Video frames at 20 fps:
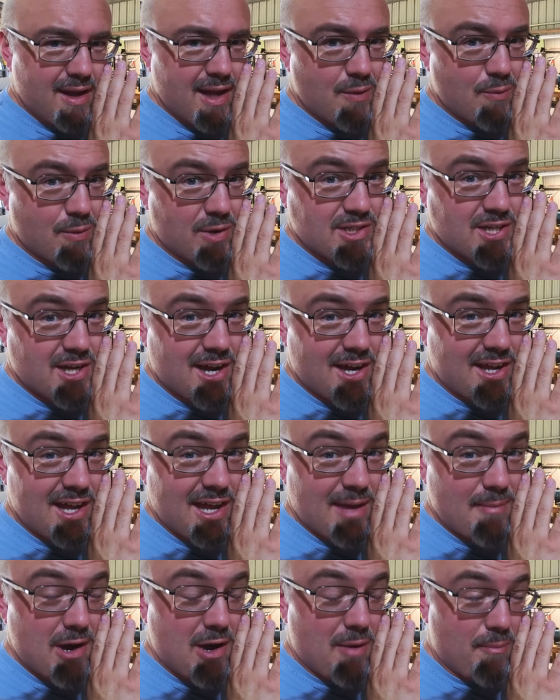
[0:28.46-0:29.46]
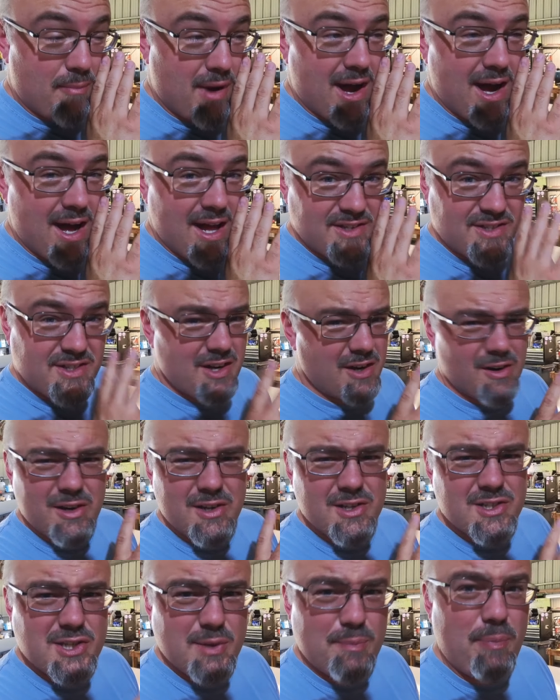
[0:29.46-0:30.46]
And we're talking about mods that are
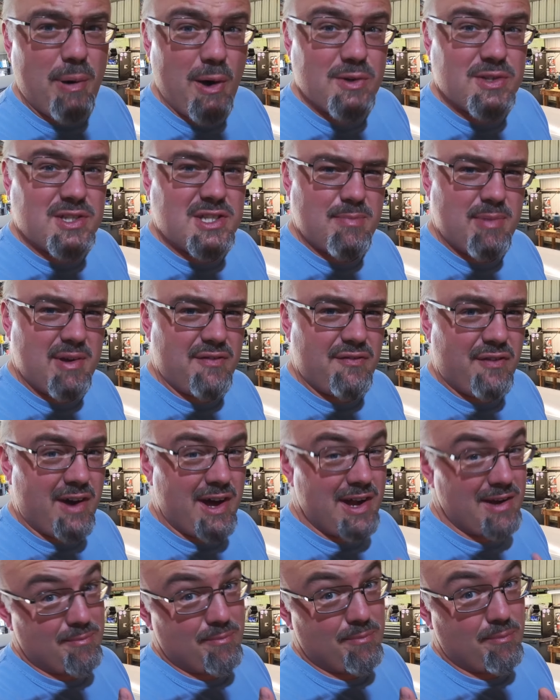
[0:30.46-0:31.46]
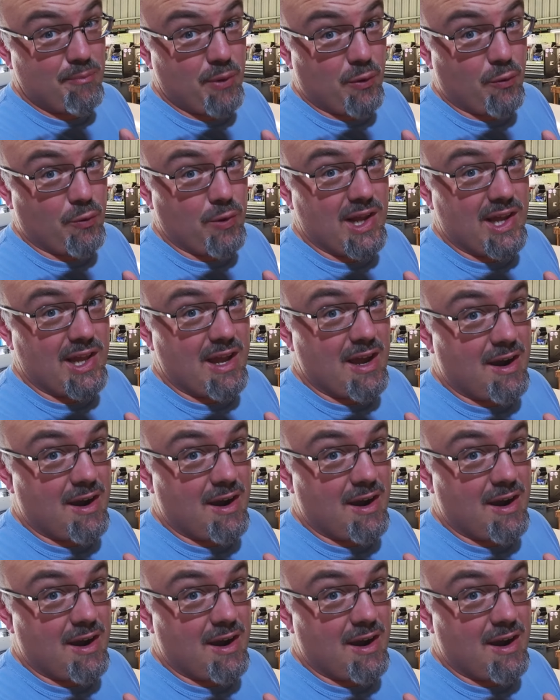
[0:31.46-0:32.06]
supposed to be fun, but really